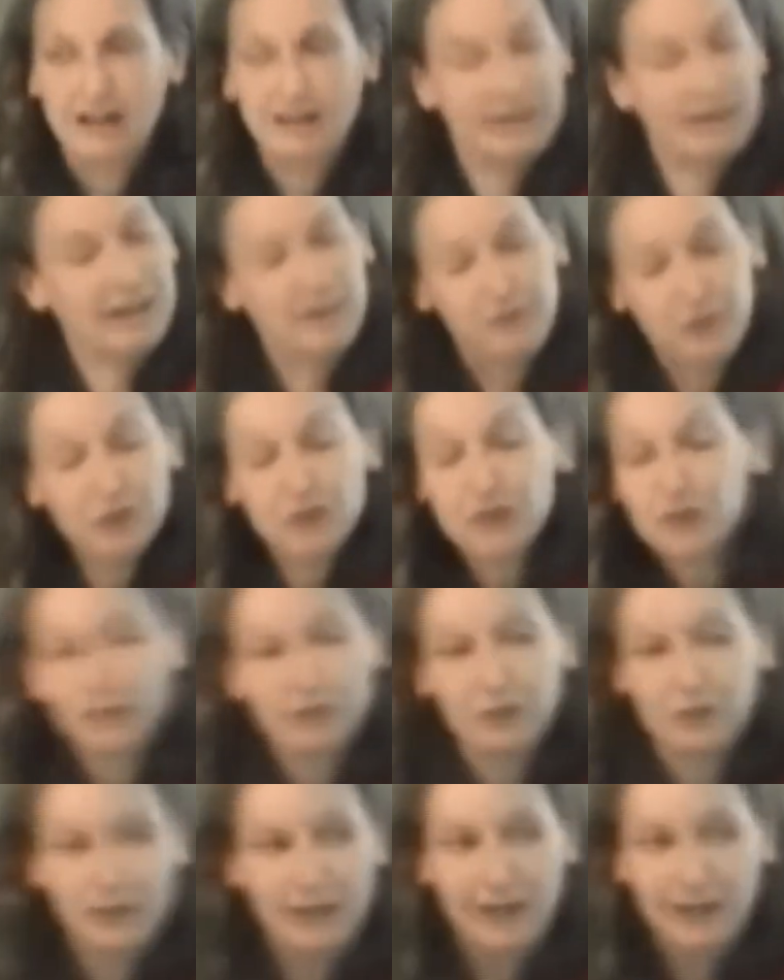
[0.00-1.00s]
I've not dug a
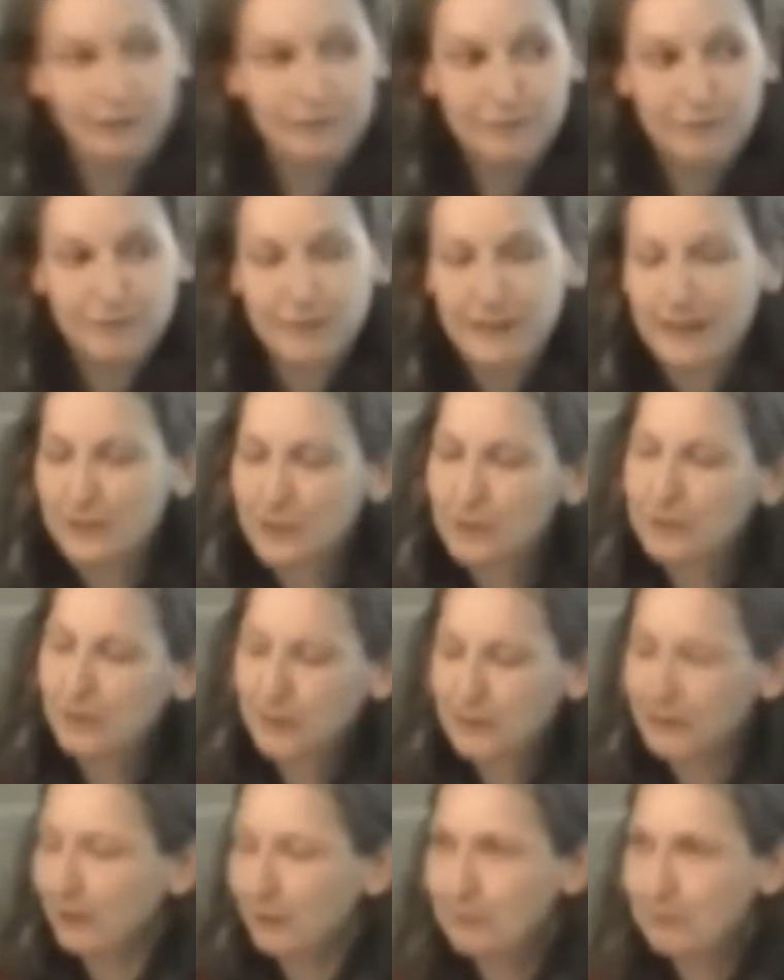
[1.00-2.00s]
grave. I know a
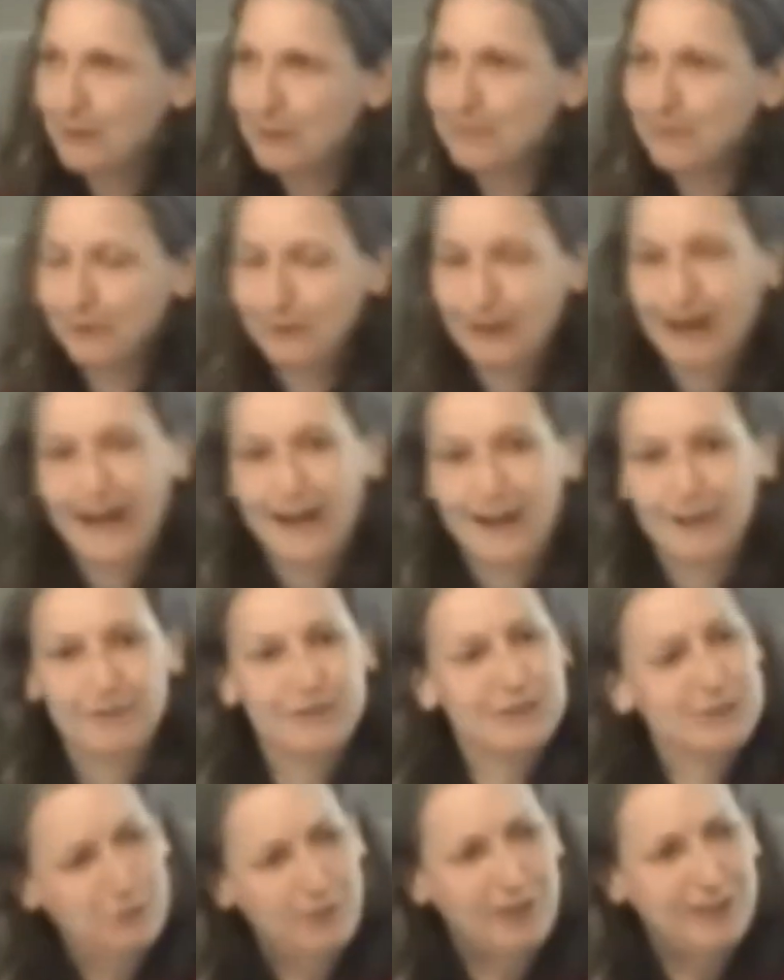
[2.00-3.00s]
lot of people who have. It's
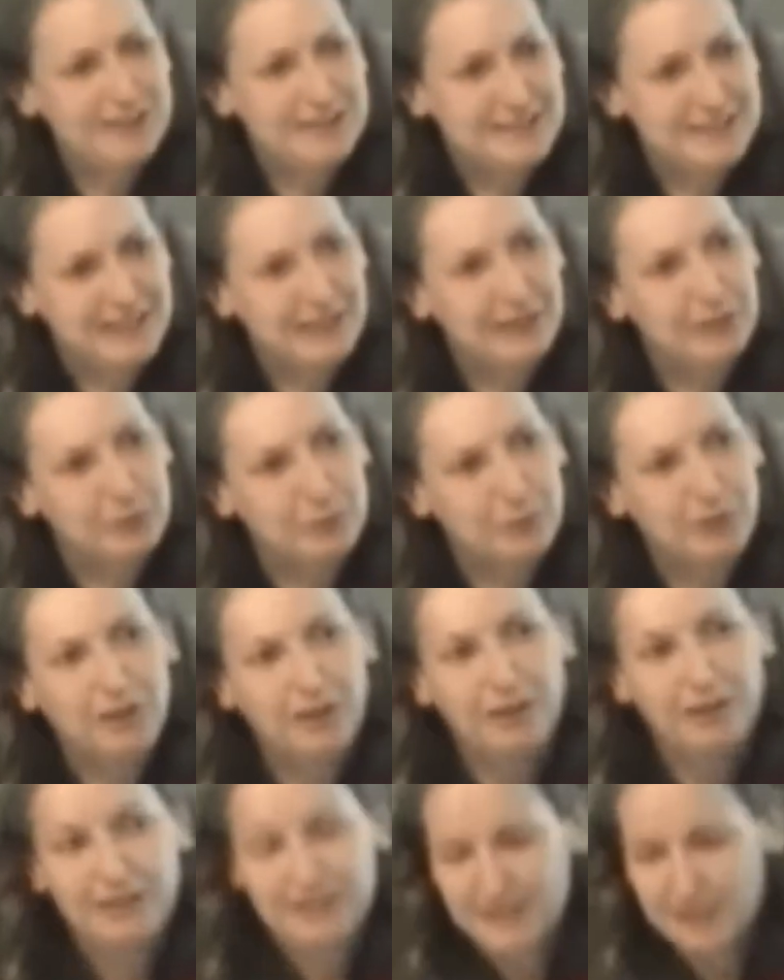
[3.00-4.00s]
quite skilled
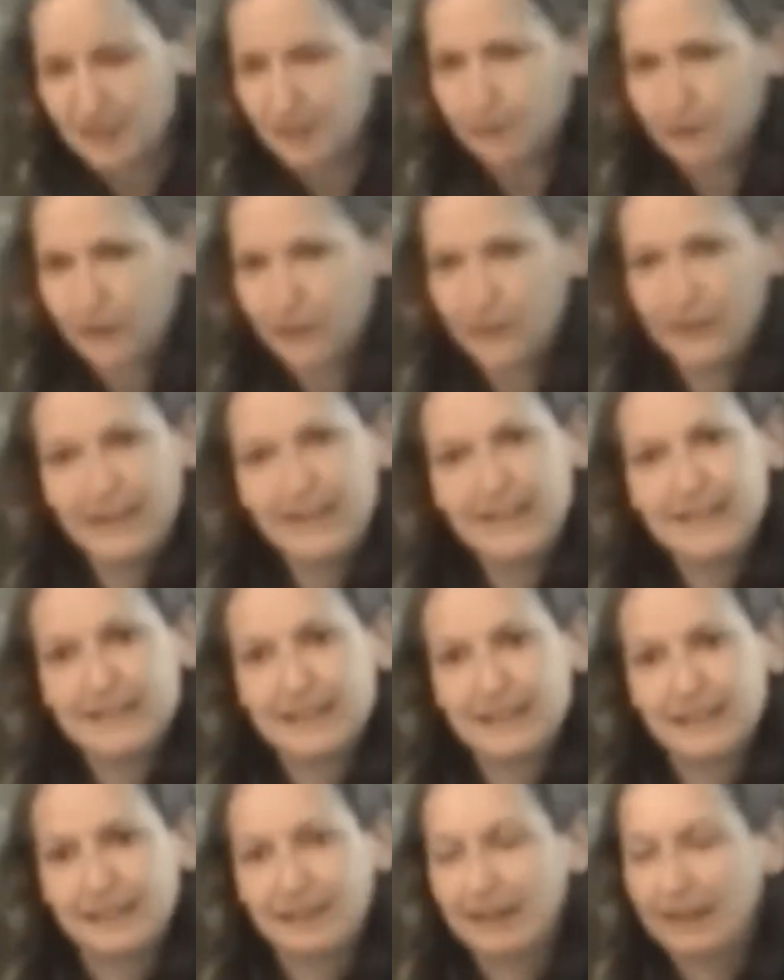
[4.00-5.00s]
work. It's not very
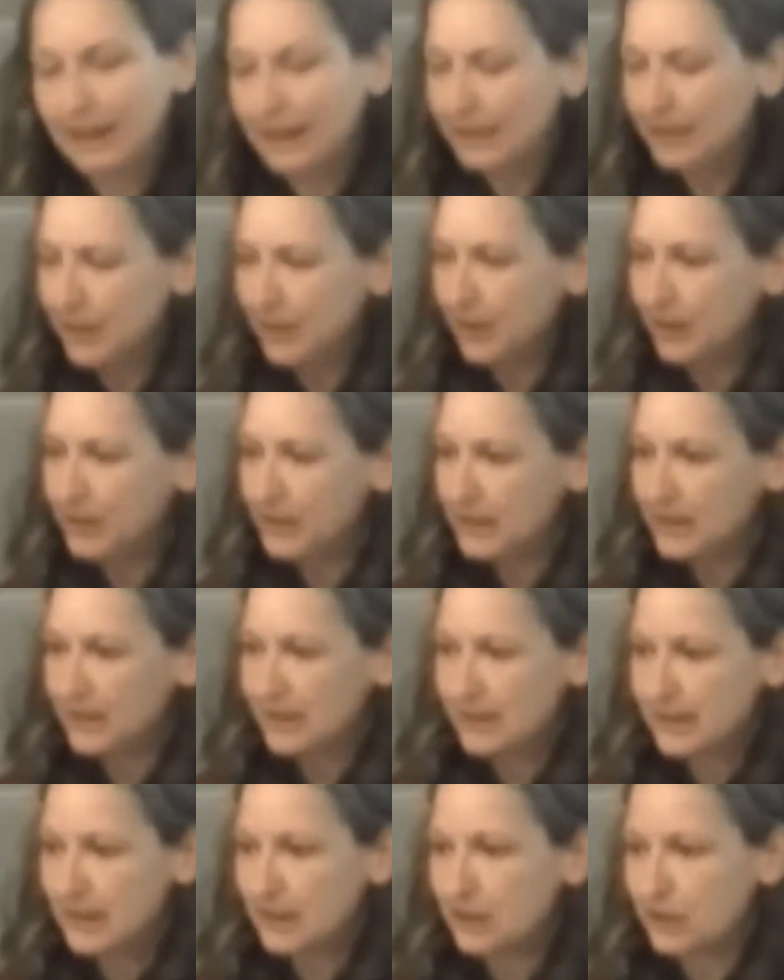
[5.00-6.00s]
easy. In the 19th
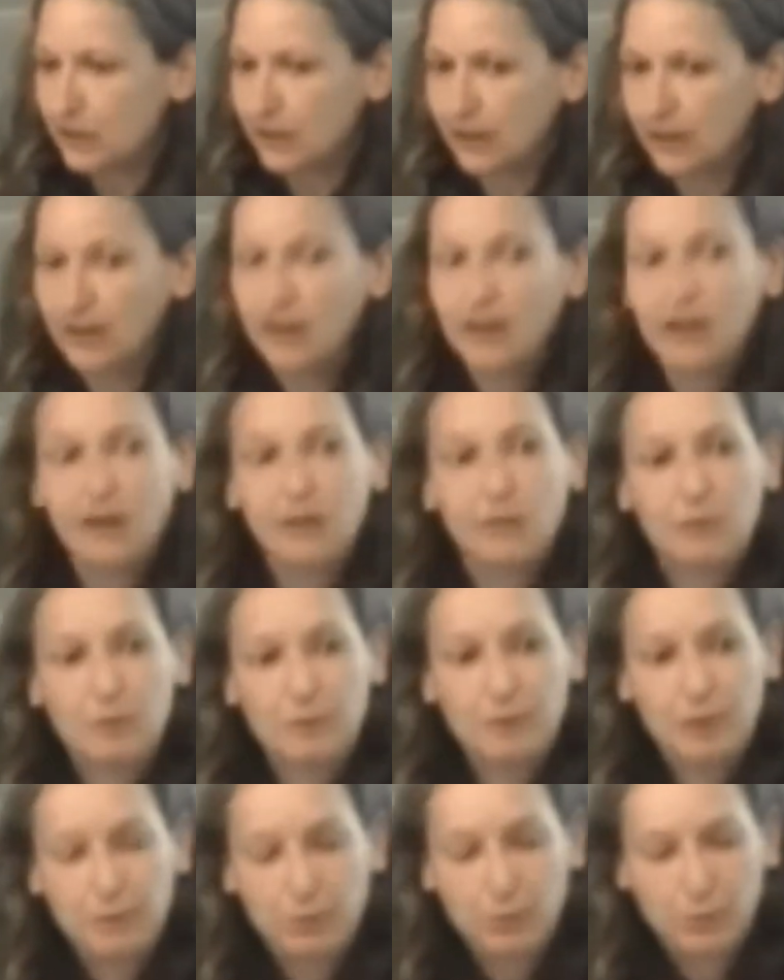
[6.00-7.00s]
century, when
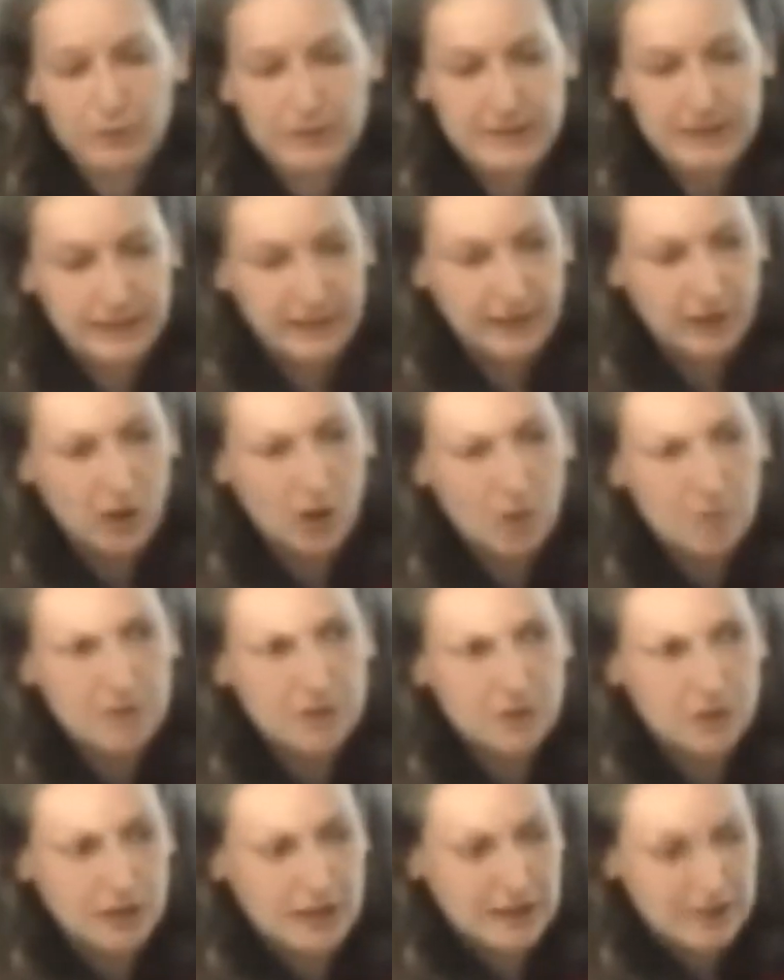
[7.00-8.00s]
people were digging common
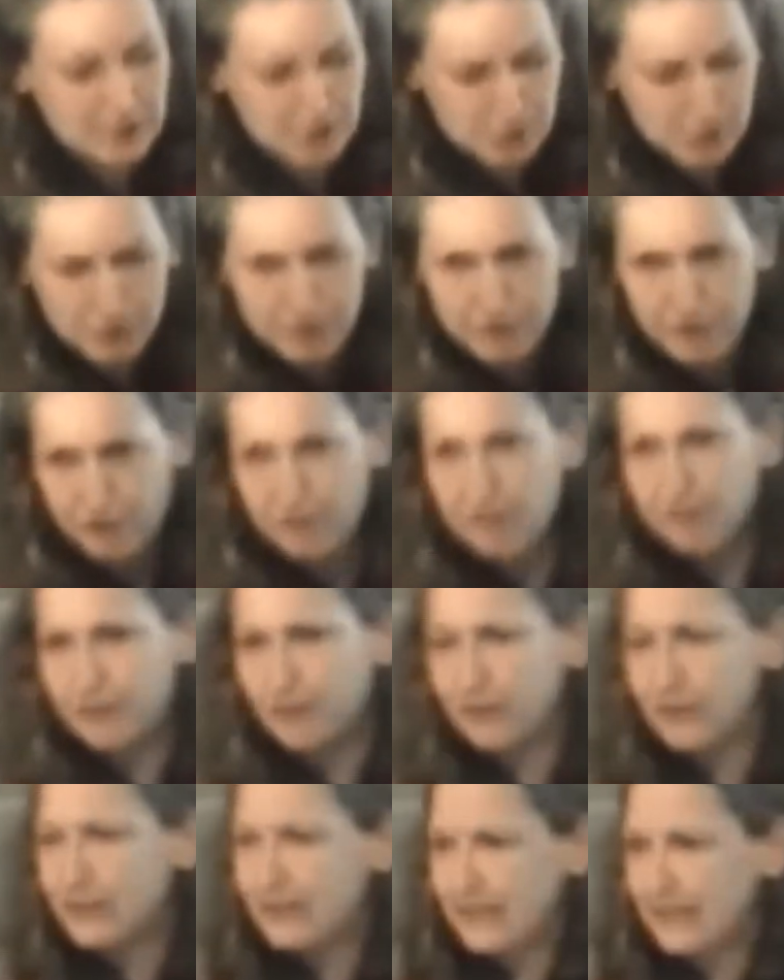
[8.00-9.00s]
graves, they were very,
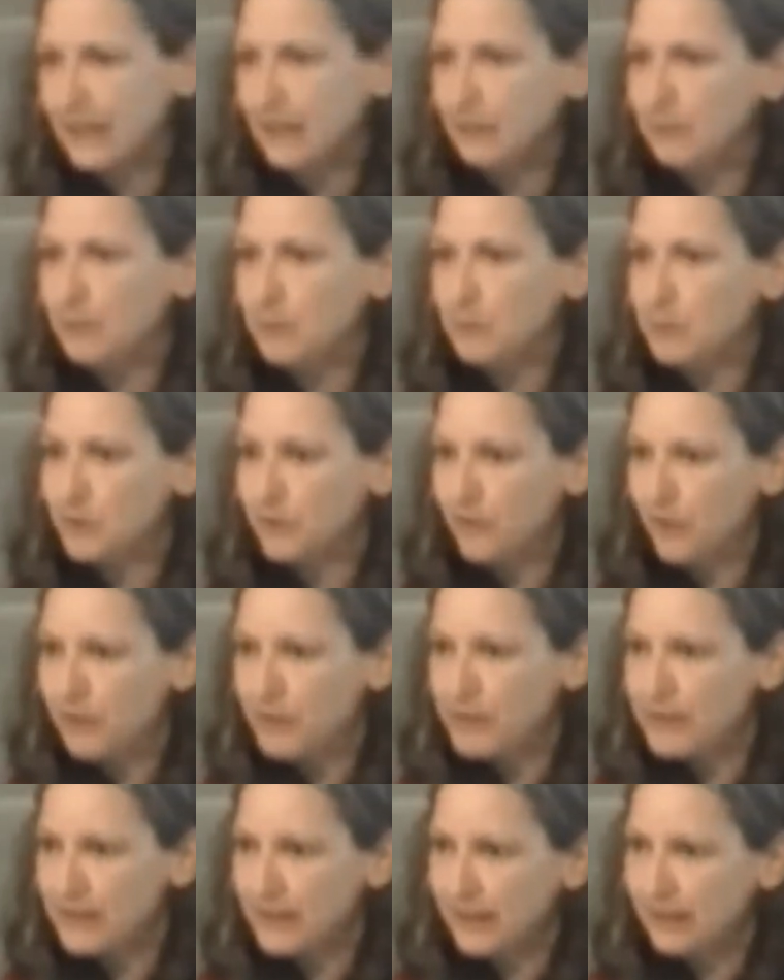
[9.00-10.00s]
very deep. It was very
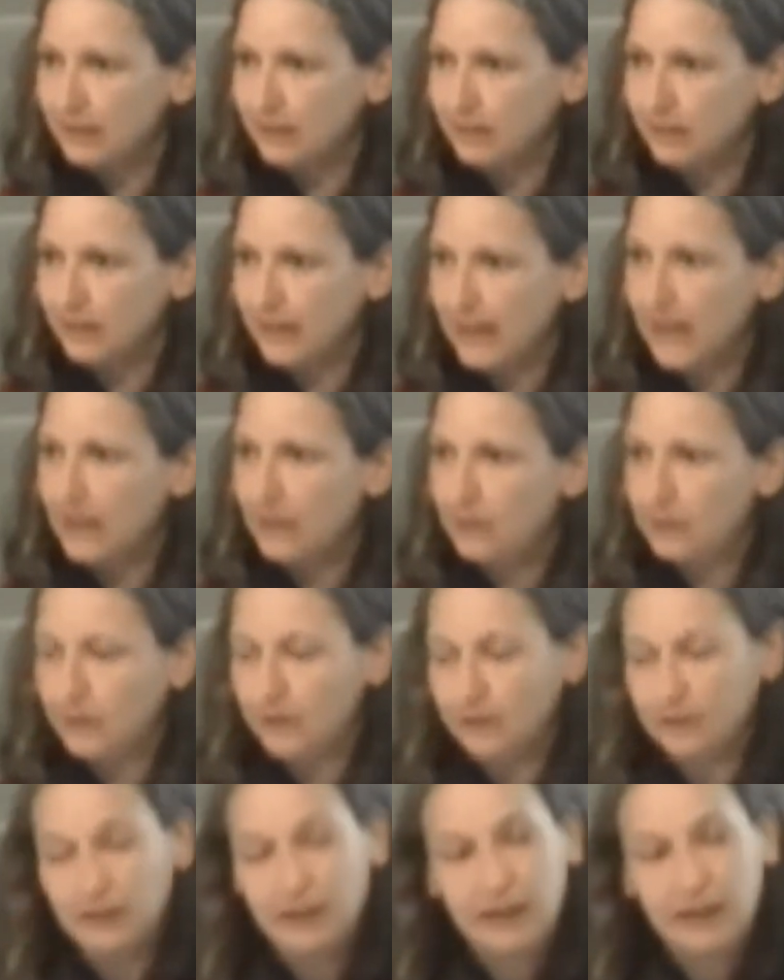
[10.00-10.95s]
skilled labour.